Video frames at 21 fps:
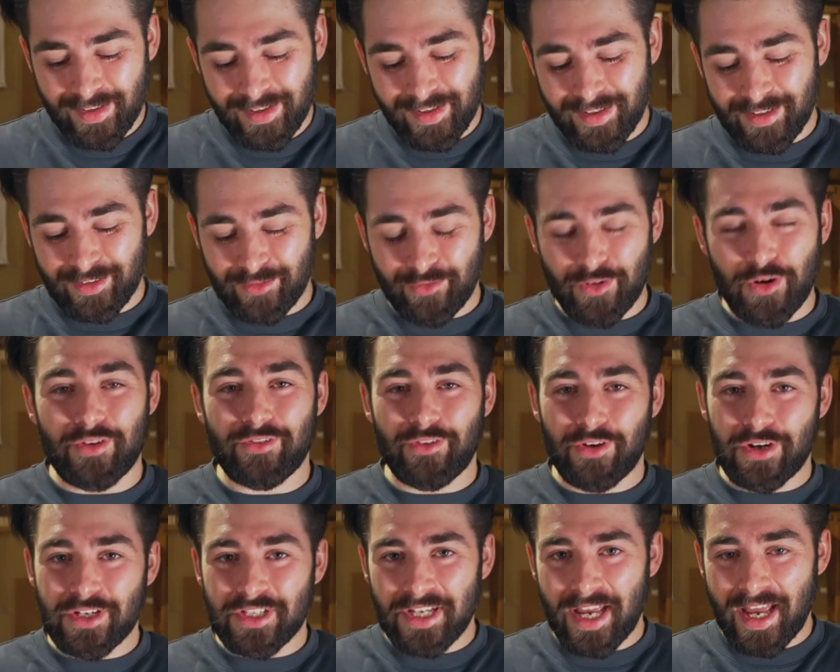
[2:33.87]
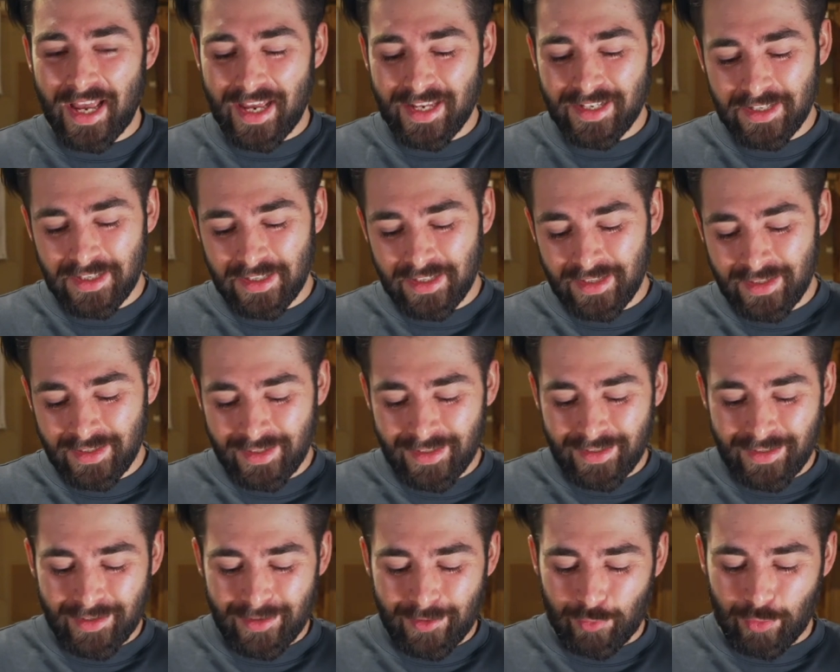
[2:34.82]
That's very sad,
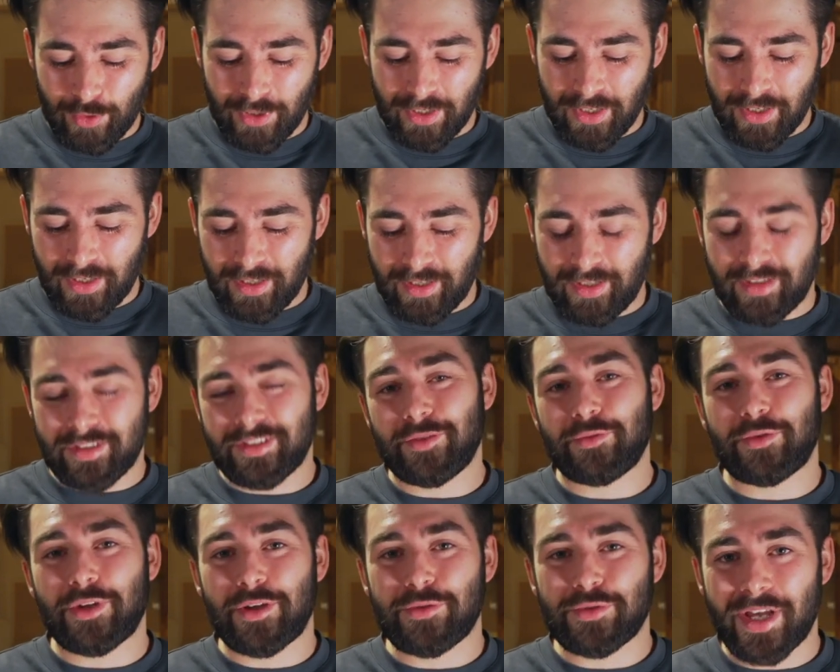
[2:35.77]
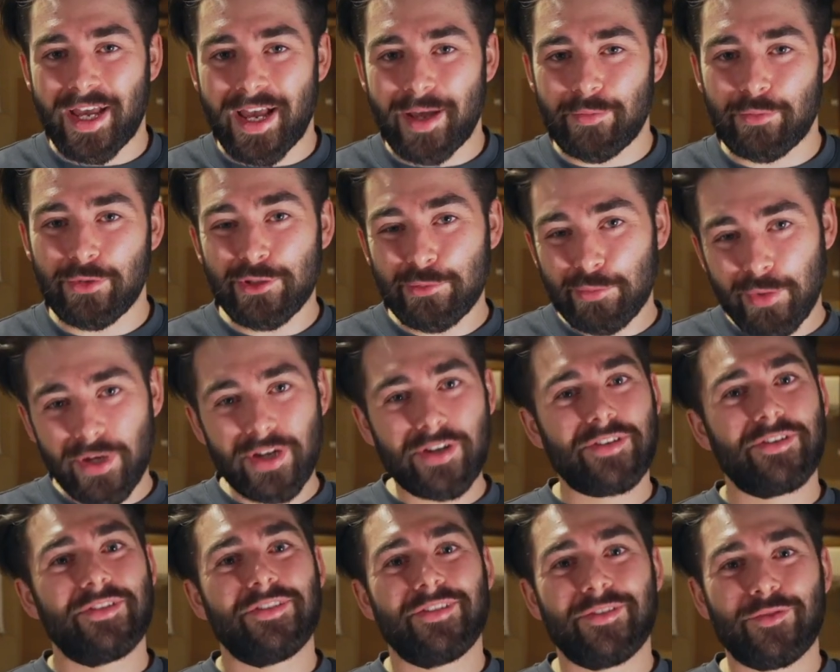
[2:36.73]
but sometimes it happens.
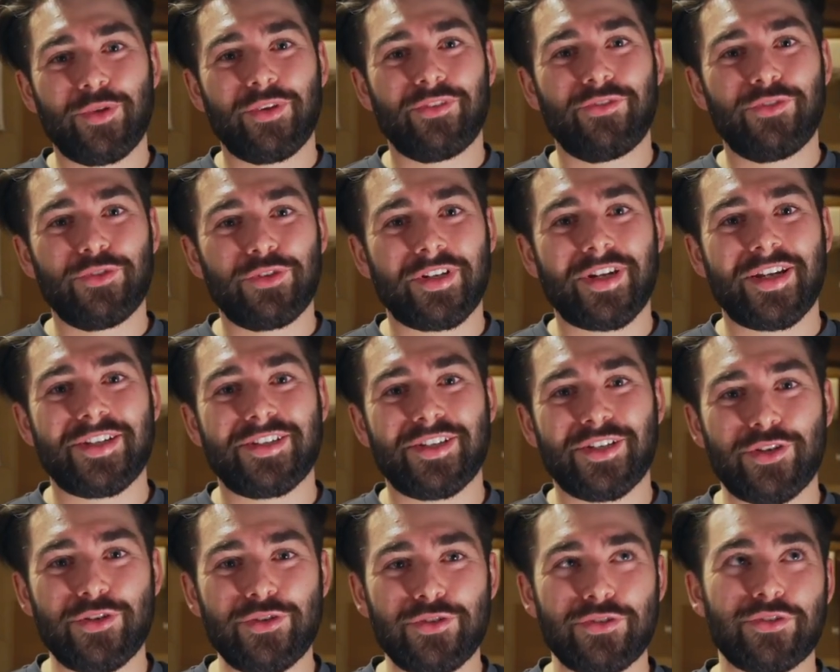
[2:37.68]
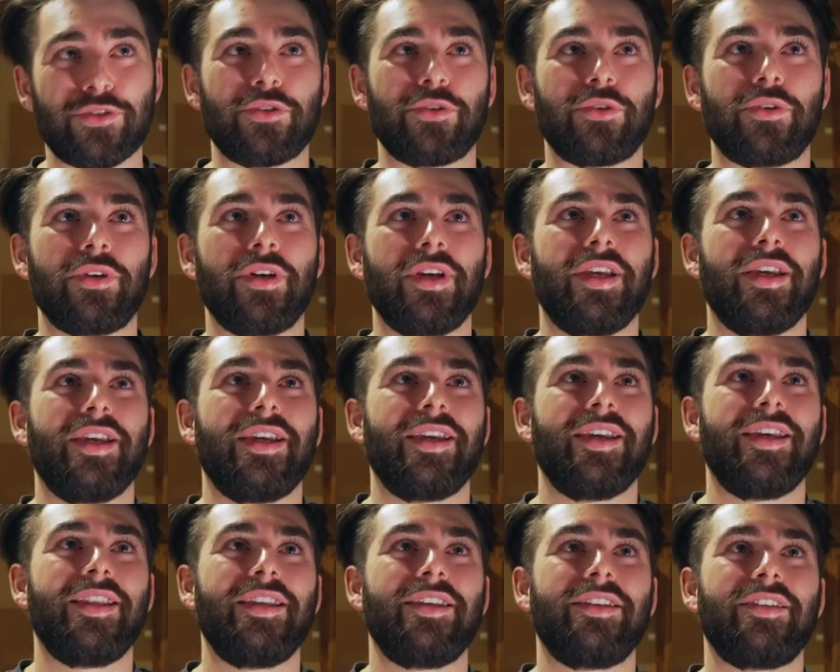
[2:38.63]
But with a Futanashi Kyusu,
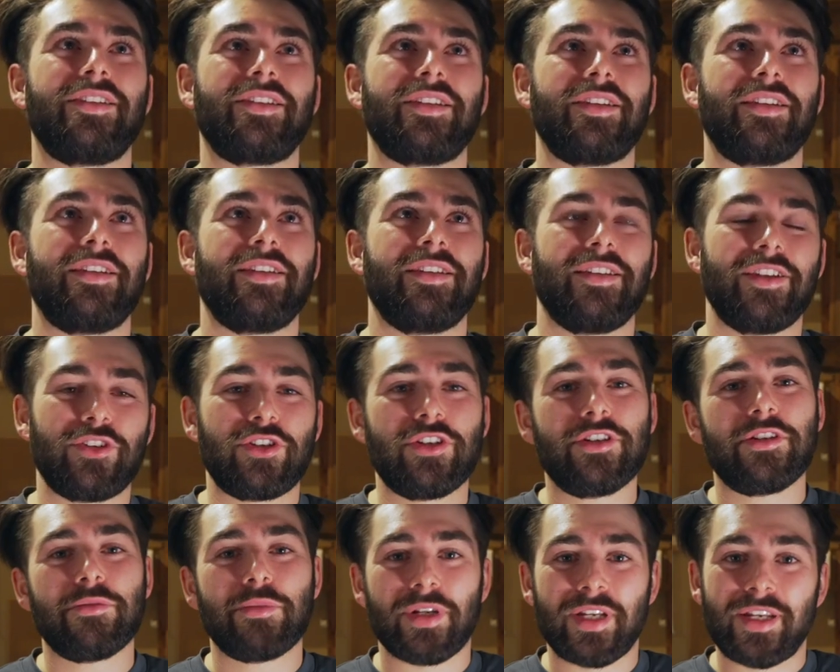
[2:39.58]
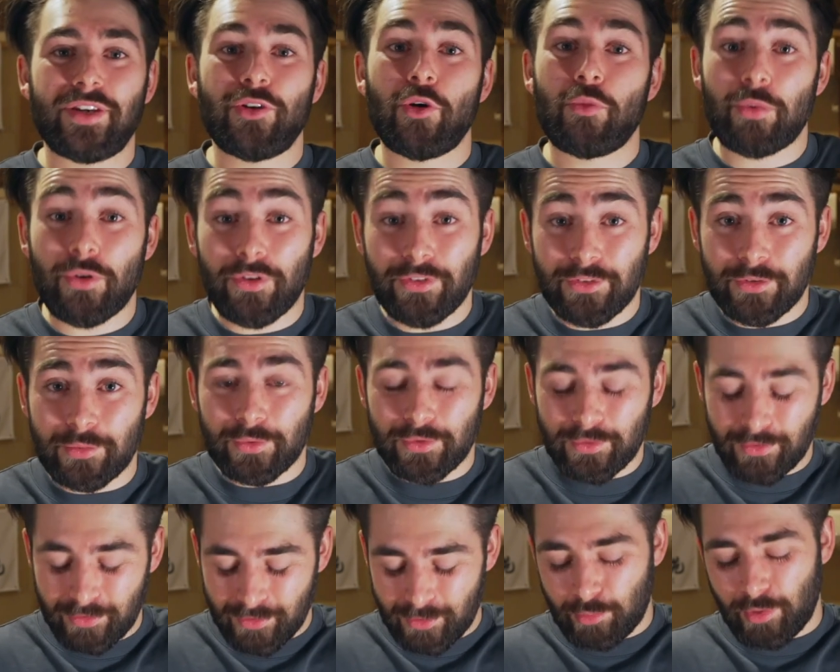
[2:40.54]
it is legitimately not
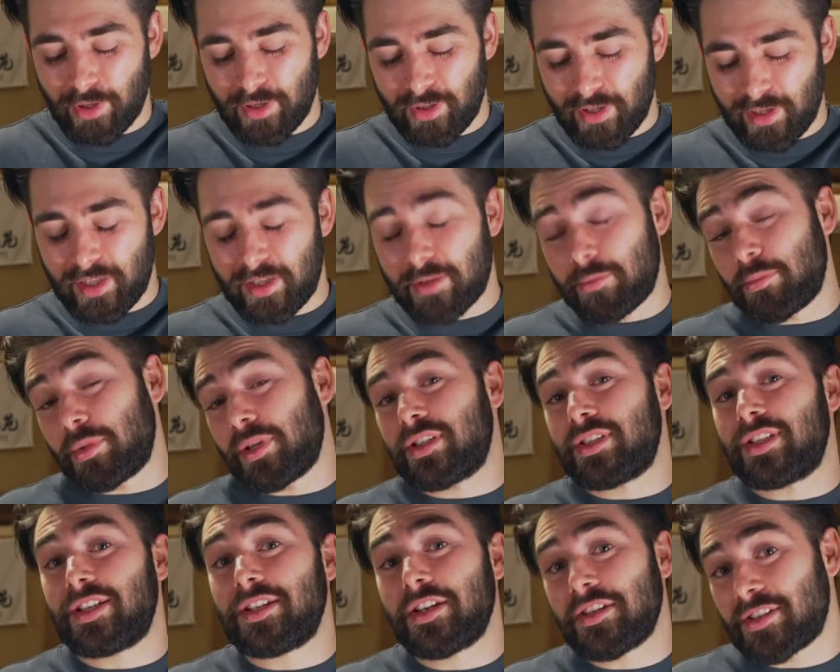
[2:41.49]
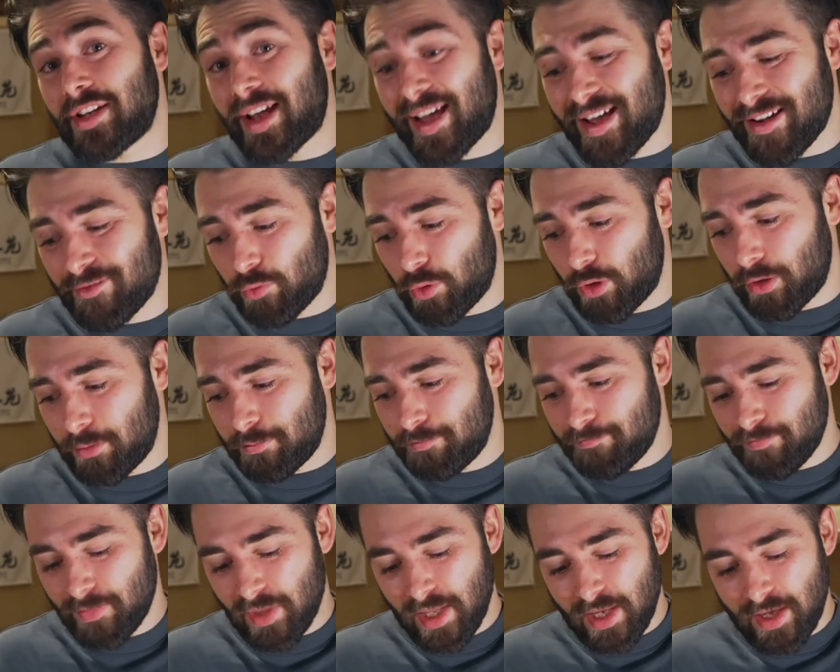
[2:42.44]
possible to break the lid because it doesn't have one.
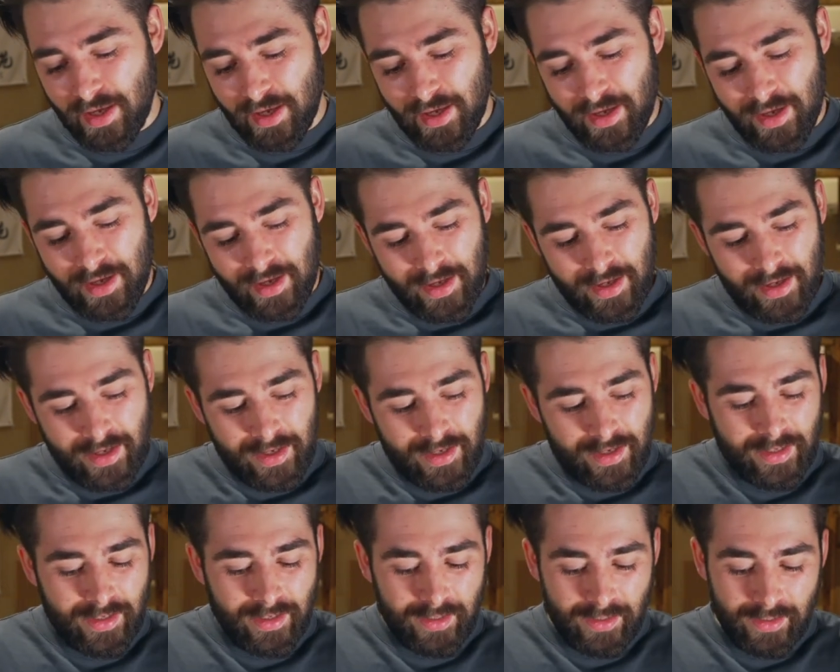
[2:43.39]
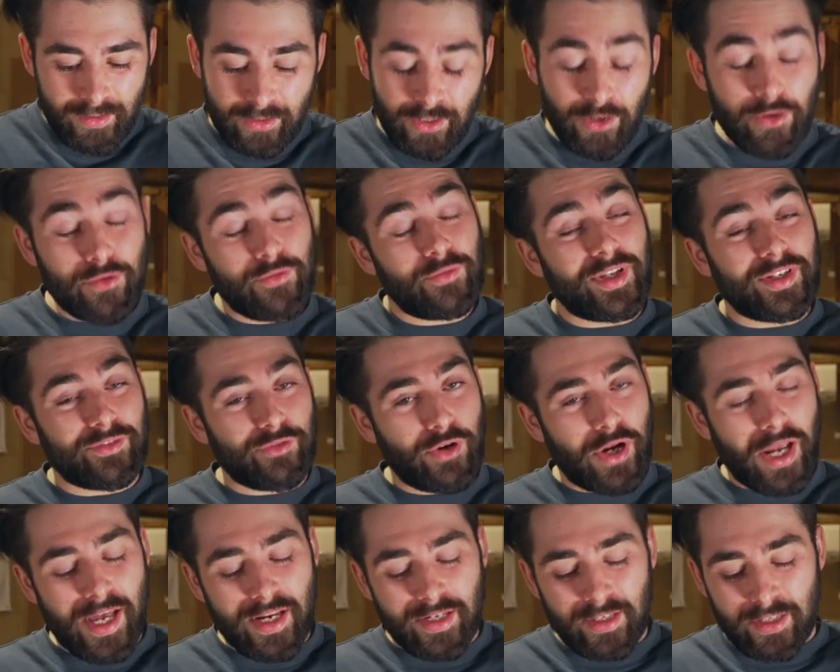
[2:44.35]
So that's very
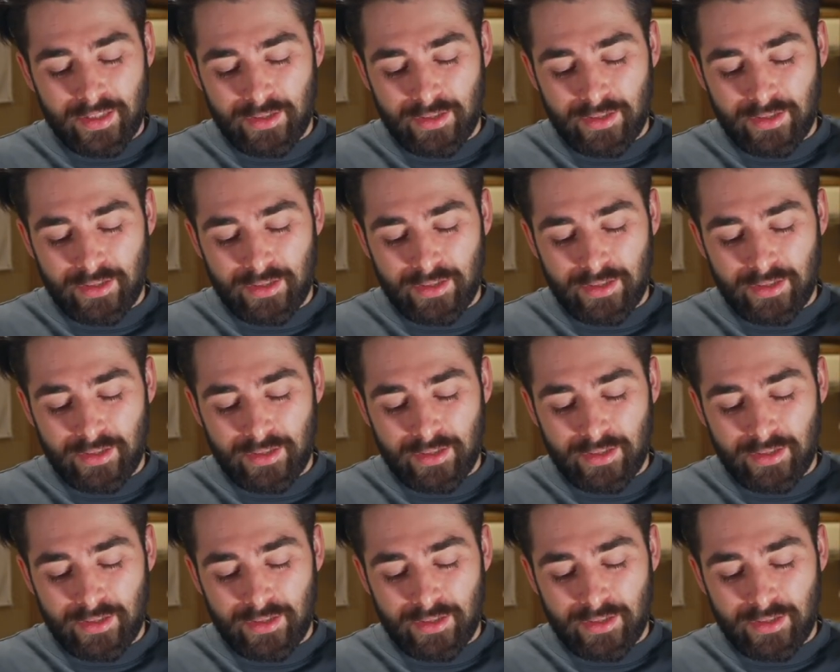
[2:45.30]
handy.